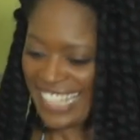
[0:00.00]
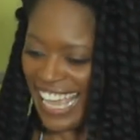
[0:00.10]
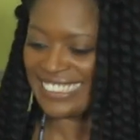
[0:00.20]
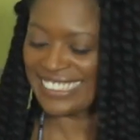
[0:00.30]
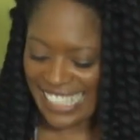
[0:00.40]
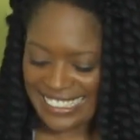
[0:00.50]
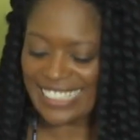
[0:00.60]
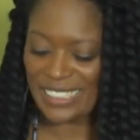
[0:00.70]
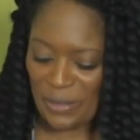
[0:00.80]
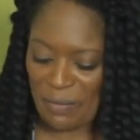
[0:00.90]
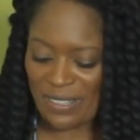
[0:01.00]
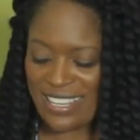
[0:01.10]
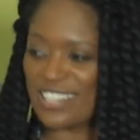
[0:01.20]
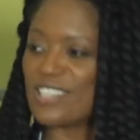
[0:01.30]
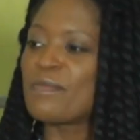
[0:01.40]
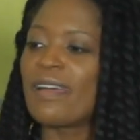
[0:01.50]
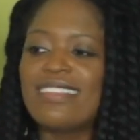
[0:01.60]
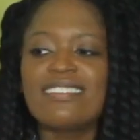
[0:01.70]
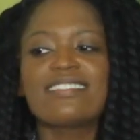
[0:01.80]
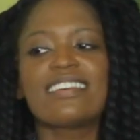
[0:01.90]
Yes, it's sweet potatoes, but
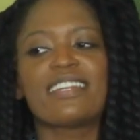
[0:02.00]
this is a